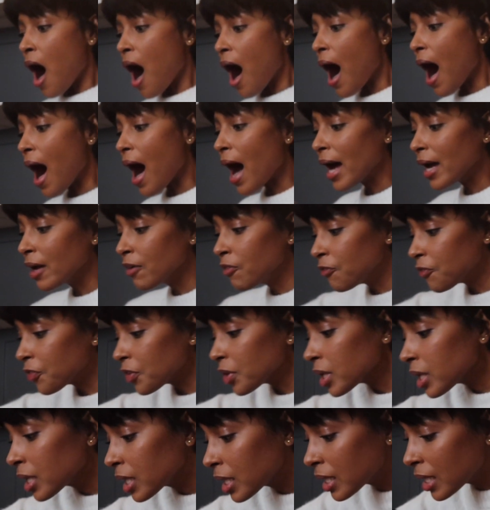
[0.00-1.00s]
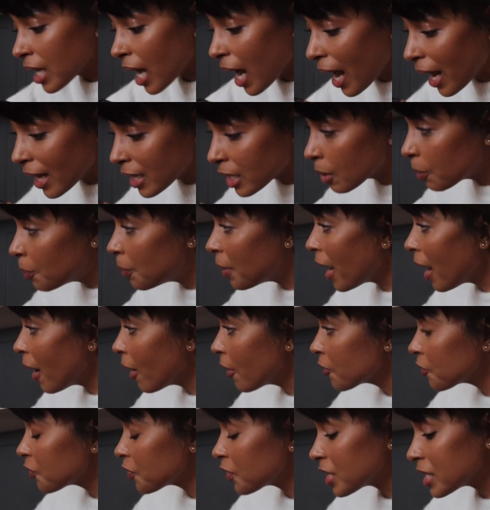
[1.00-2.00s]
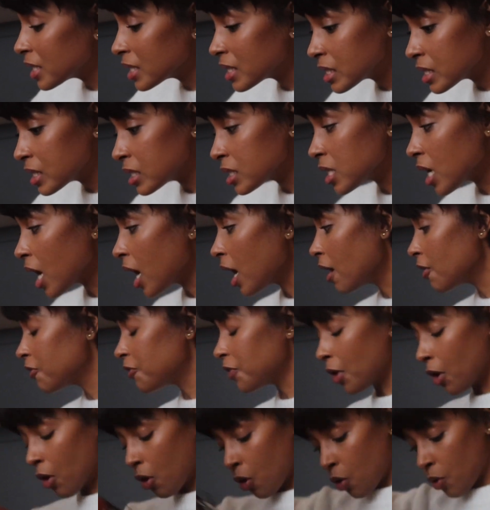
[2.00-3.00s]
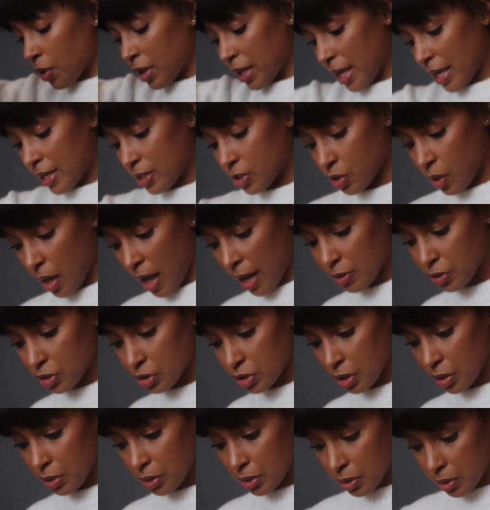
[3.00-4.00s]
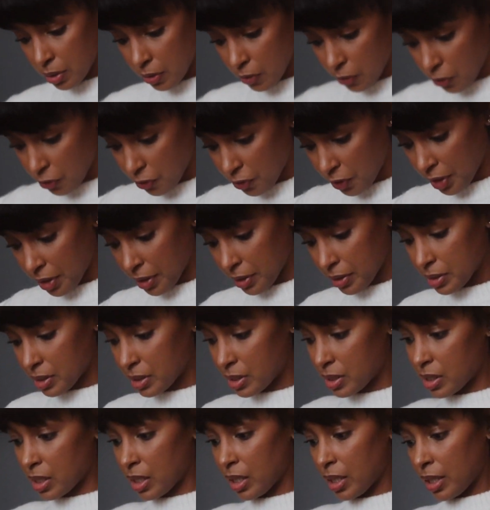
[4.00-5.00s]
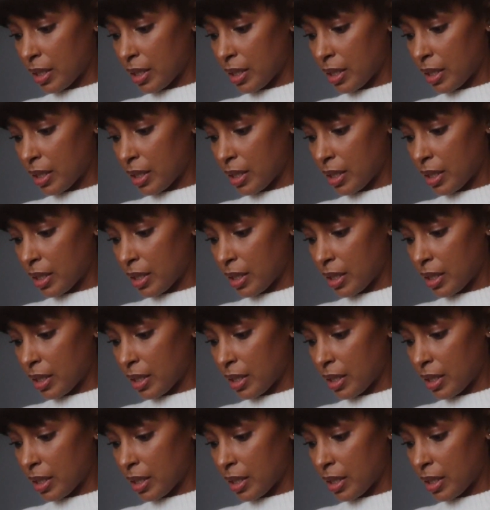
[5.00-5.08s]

I forgot about this stuff. Okay, so I'll show you the first